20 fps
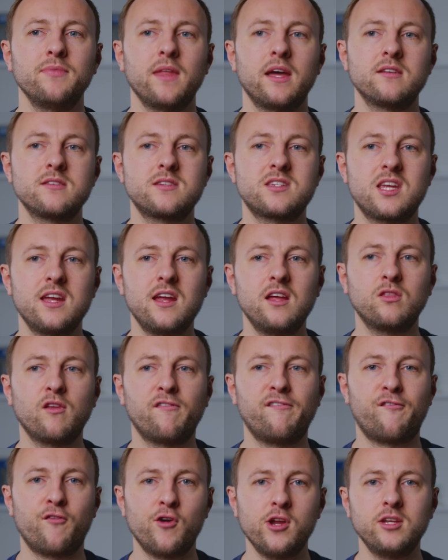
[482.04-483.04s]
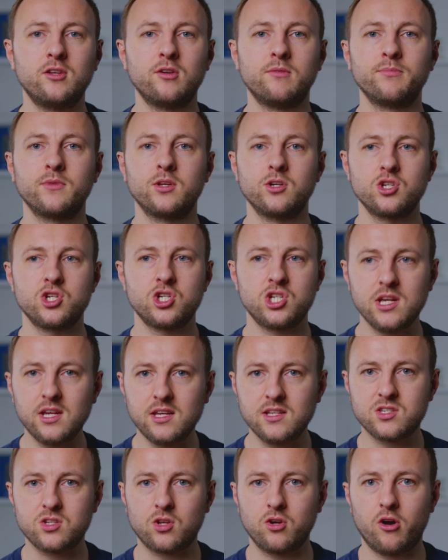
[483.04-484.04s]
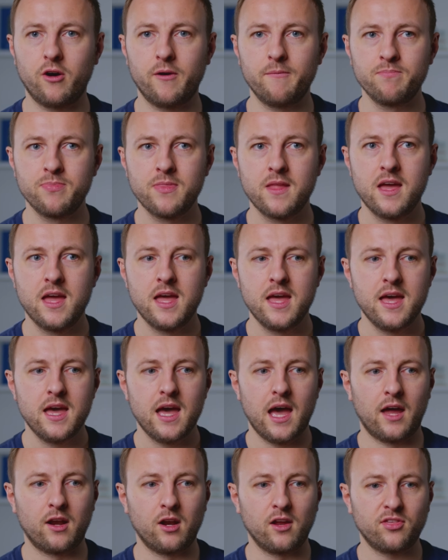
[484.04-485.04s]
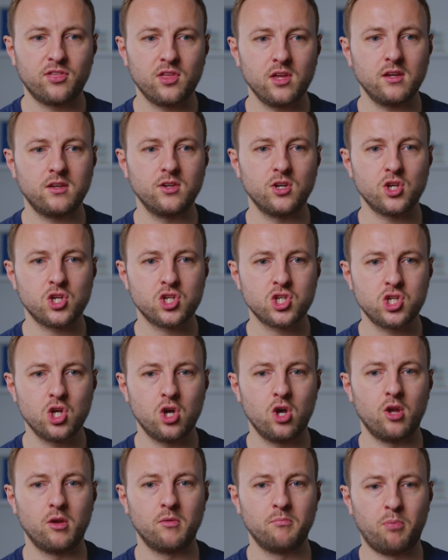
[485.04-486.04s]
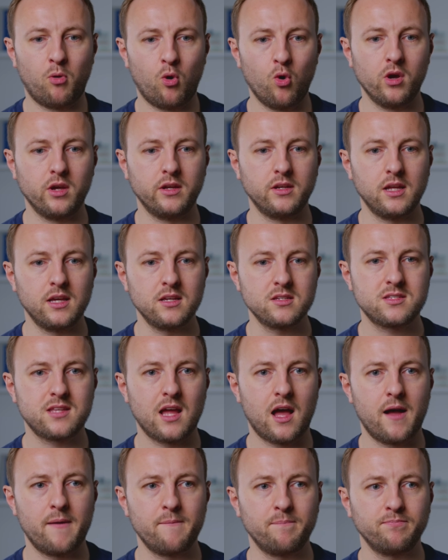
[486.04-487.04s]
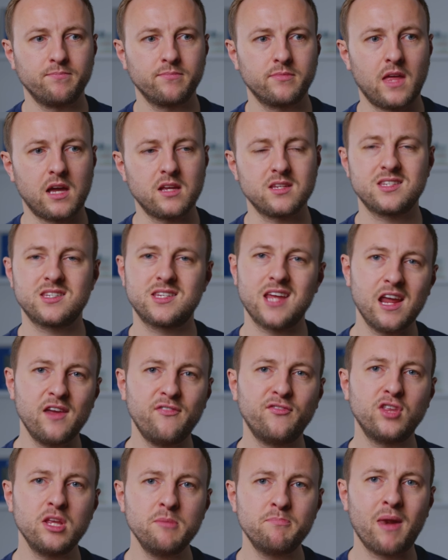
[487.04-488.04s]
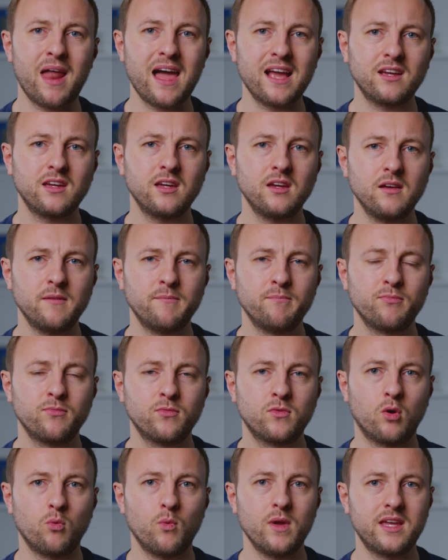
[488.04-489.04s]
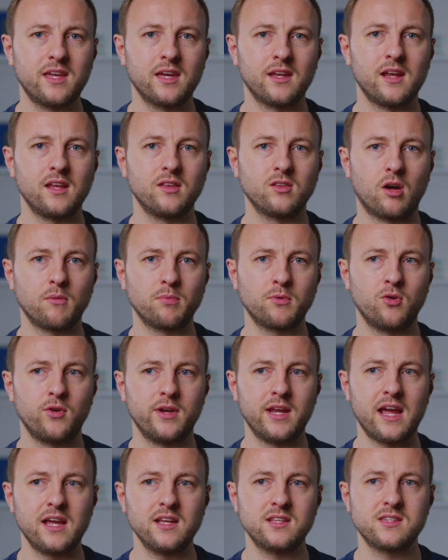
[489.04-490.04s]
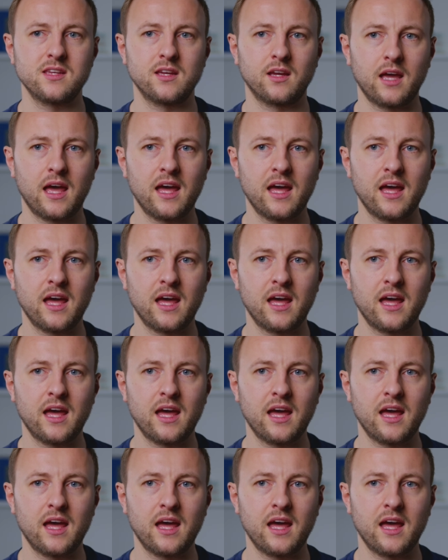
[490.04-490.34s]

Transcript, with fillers: And seeing the freedom that she's got. And I think at a certain point, it's that, that safety blanket that we can end up creating.